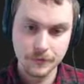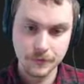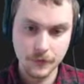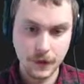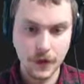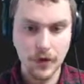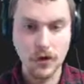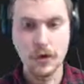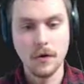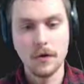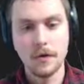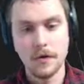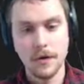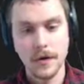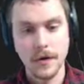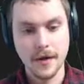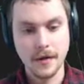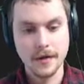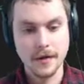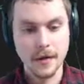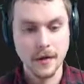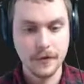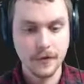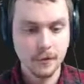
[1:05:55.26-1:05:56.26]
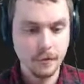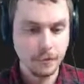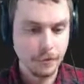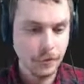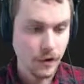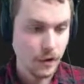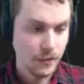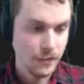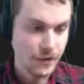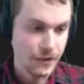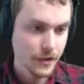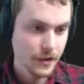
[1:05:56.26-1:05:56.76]
Oh, and that's
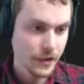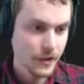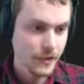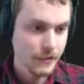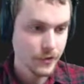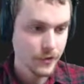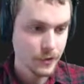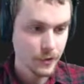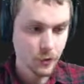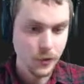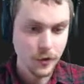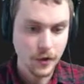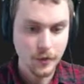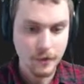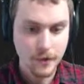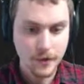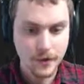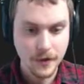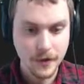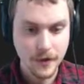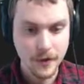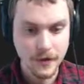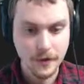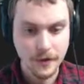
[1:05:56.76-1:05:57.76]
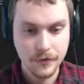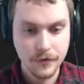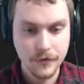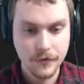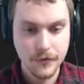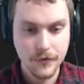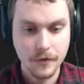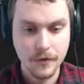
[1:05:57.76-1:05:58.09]
probably not even going to work because...